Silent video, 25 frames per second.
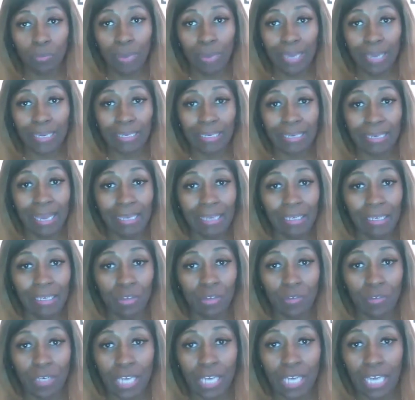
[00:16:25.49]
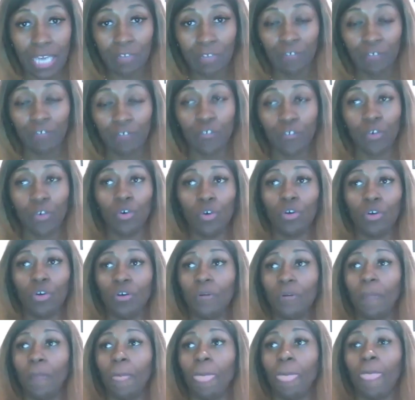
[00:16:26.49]
back in 93,
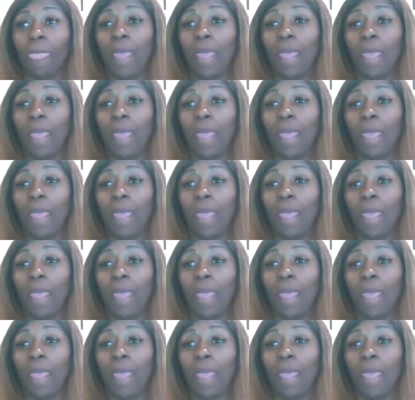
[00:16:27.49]
94.